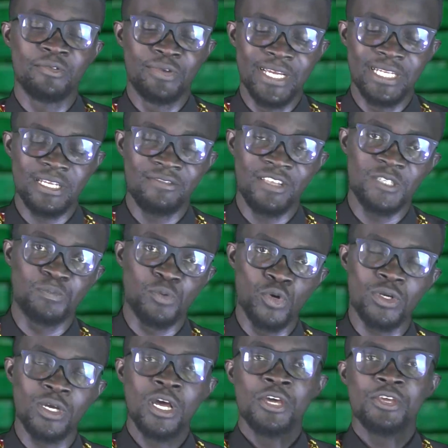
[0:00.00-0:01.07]
you read this
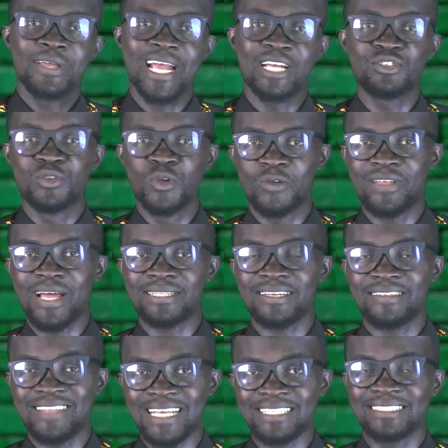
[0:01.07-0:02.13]
book, you get to know
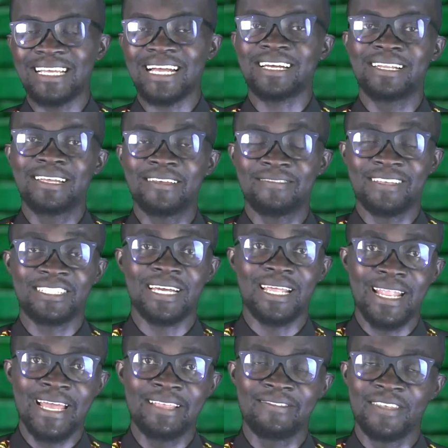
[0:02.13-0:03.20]
that that's exactly the
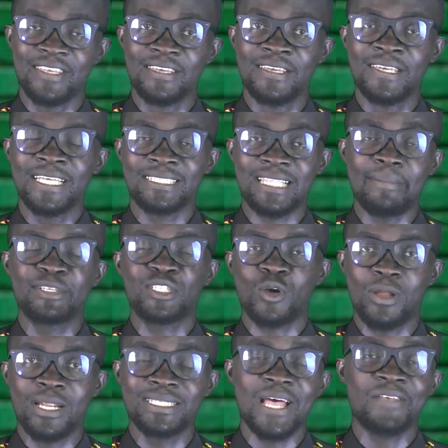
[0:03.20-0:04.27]
challenge the Islamic
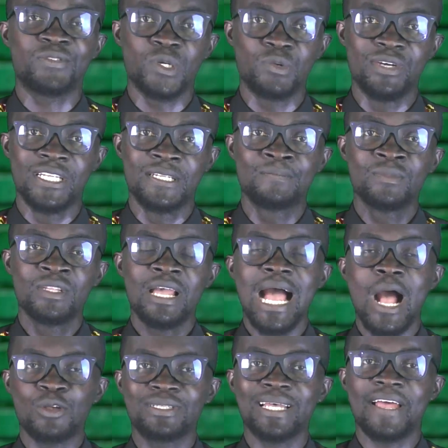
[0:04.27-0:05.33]
scholars are throwing
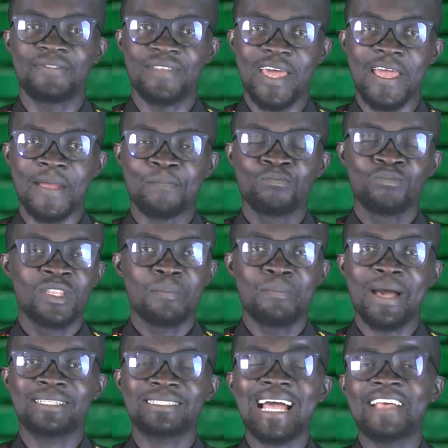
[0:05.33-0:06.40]
outside there.
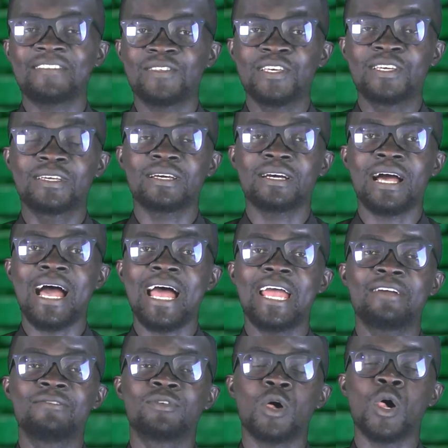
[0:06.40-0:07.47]
But I think
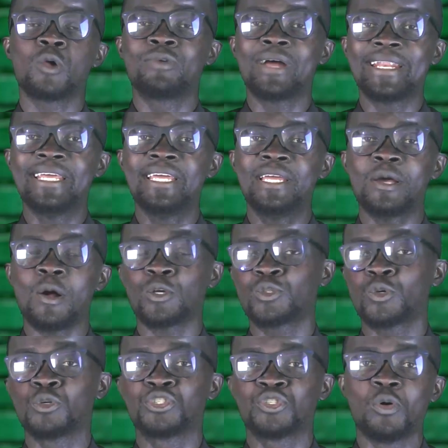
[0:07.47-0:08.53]
I've already
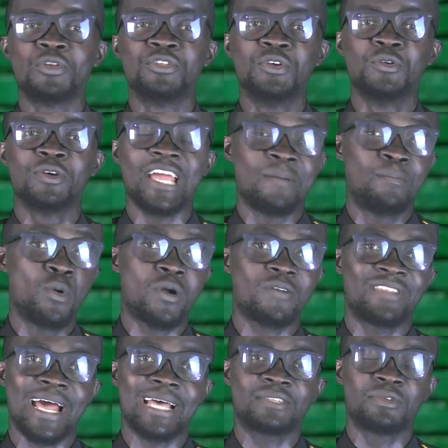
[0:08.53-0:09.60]
also shown you a
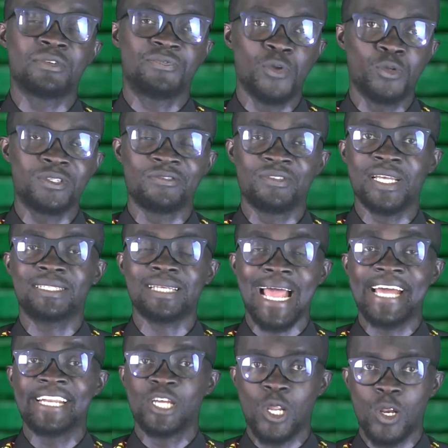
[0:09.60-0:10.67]
book that refutes this
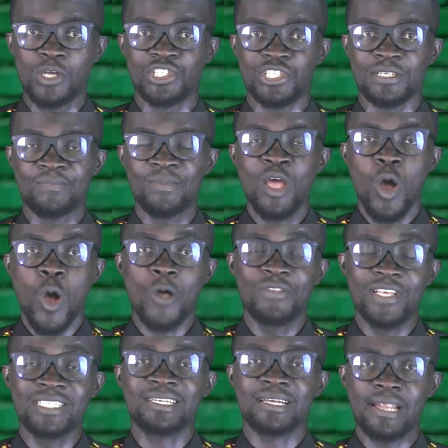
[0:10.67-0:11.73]
ideology or
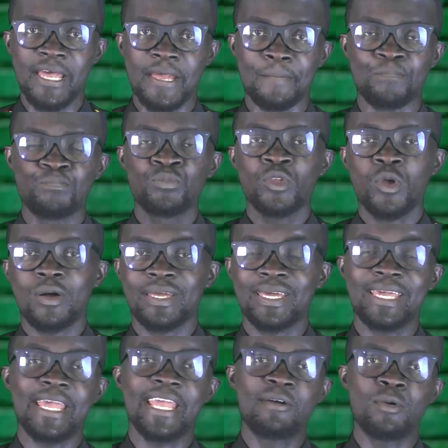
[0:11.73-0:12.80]
this claim.
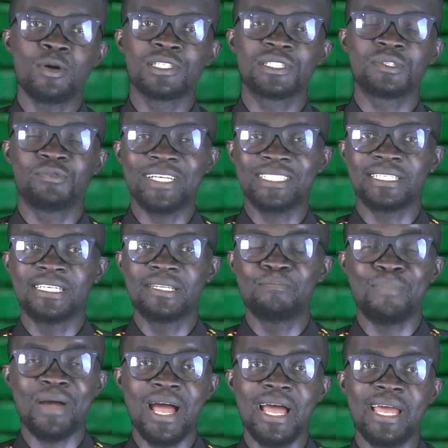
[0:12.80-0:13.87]
Okay, it was
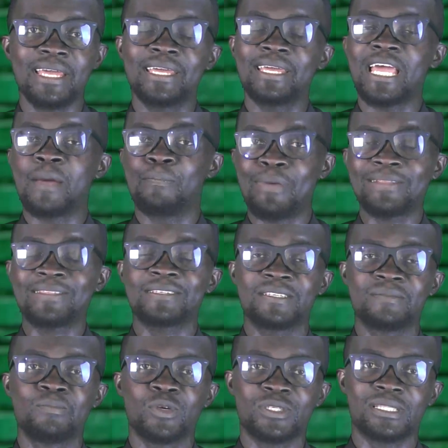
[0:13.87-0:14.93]
written by a
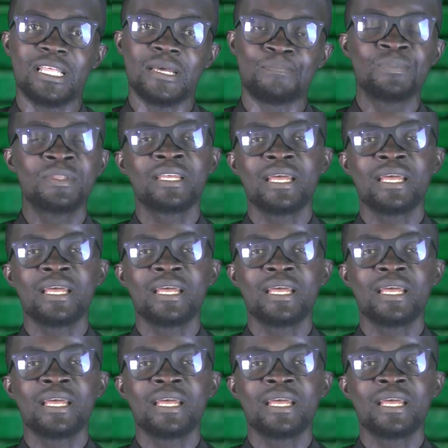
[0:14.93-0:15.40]
practicing Muslim,